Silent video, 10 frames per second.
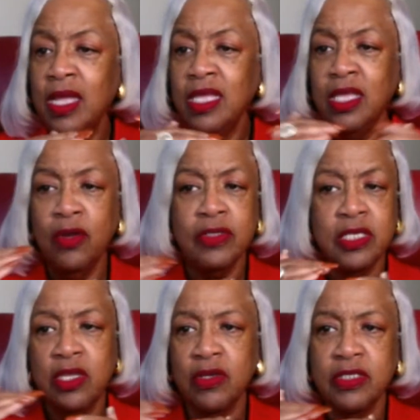Years and
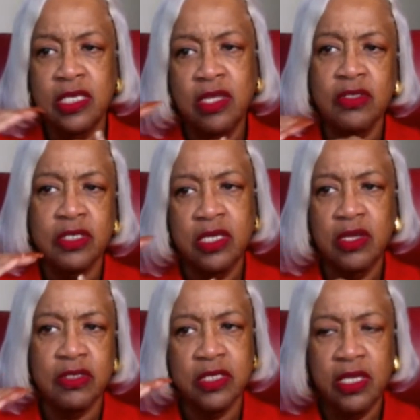years and years and
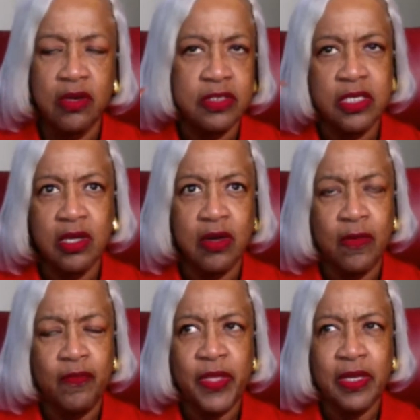years and years ago
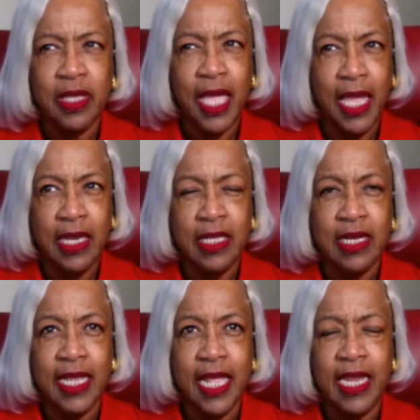in the late
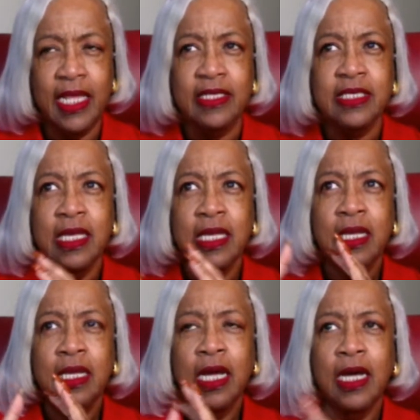
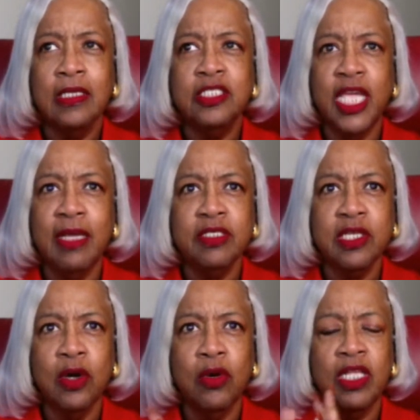80s, James
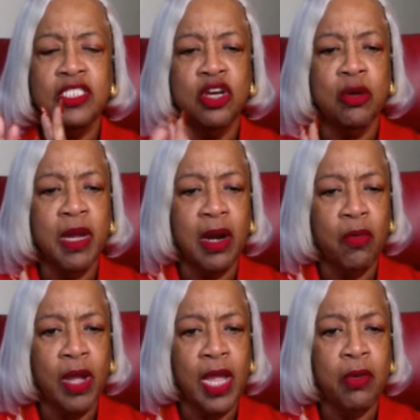Cone and Jeremiah
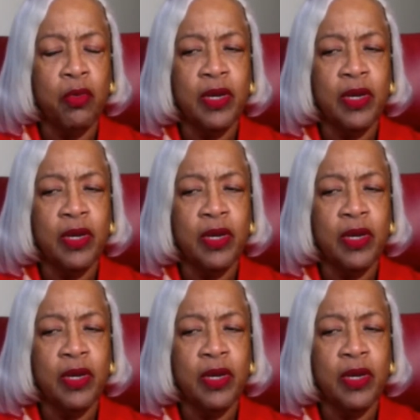Wright would